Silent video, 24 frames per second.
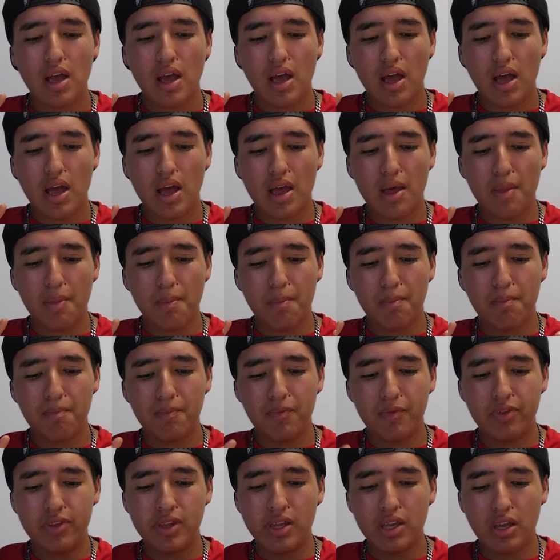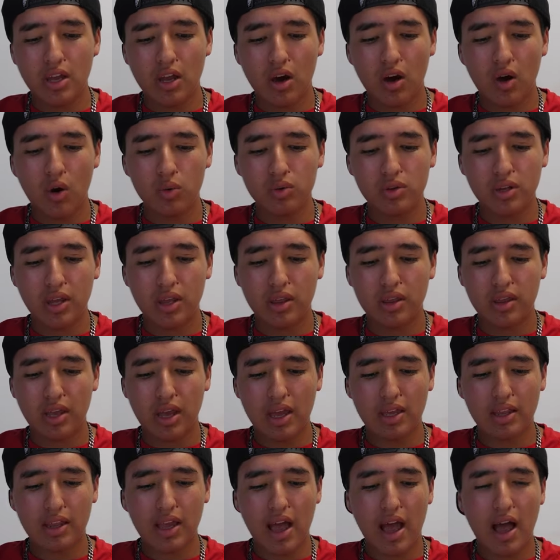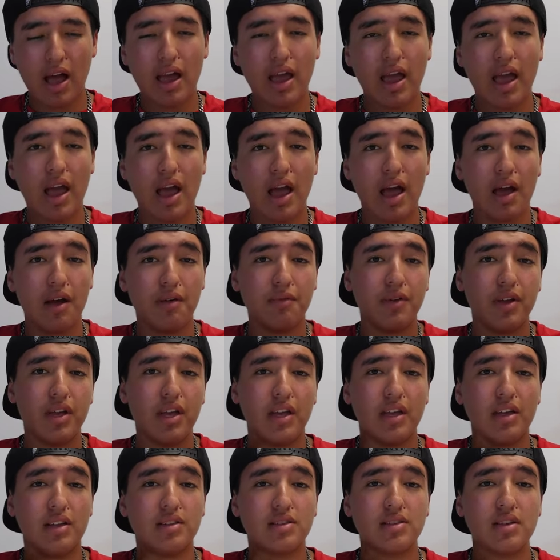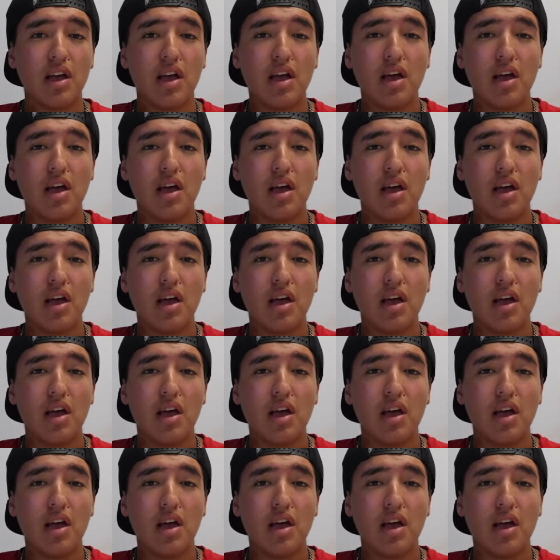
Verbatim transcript: And the only thing that I have is